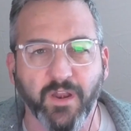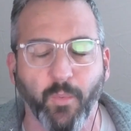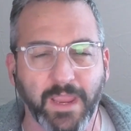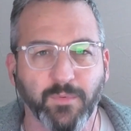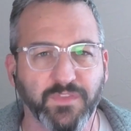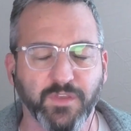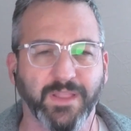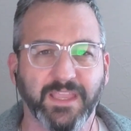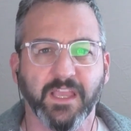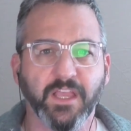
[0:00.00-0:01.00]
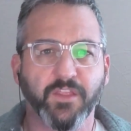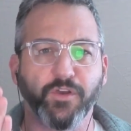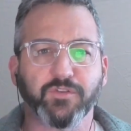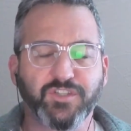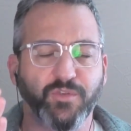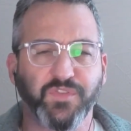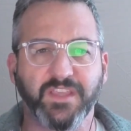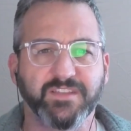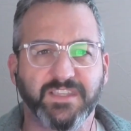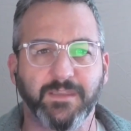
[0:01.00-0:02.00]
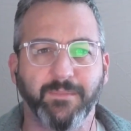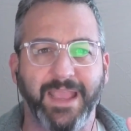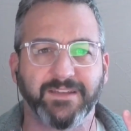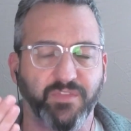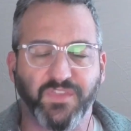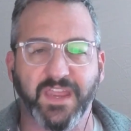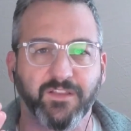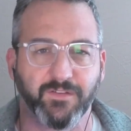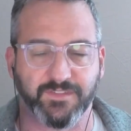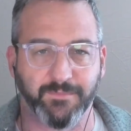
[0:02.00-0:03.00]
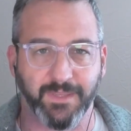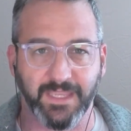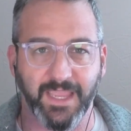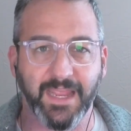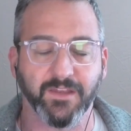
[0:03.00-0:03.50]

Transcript: away with you. Like, those two things seem antithetical to me. And